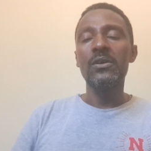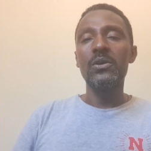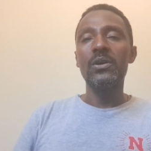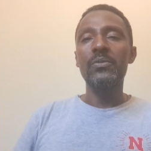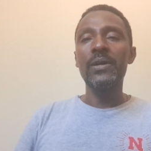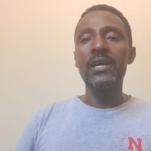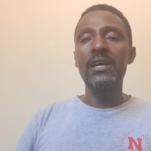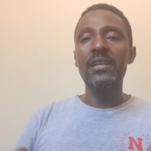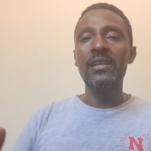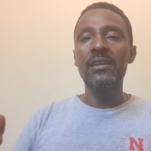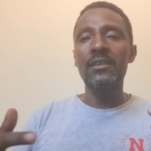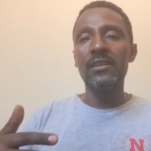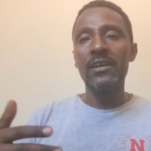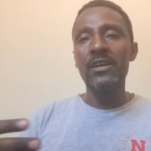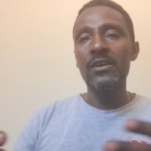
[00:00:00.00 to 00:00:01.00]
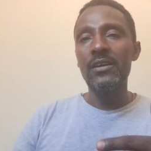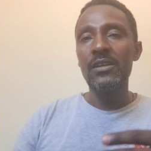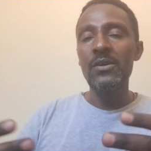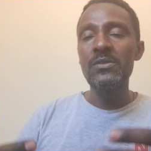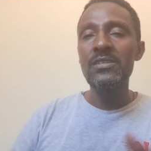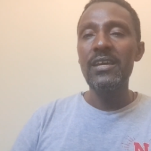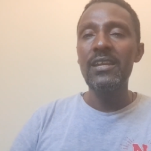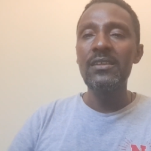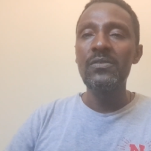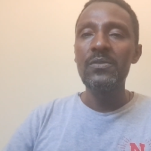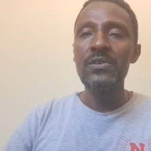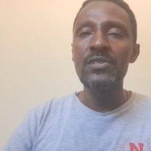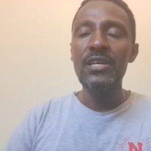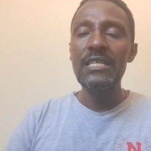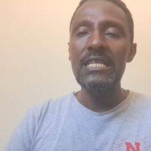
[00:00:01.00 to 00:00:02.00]
or we can you know send to
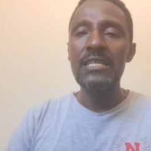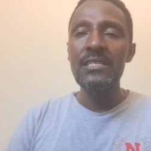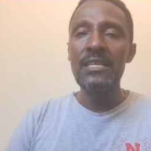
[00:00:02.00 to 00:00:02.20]
each other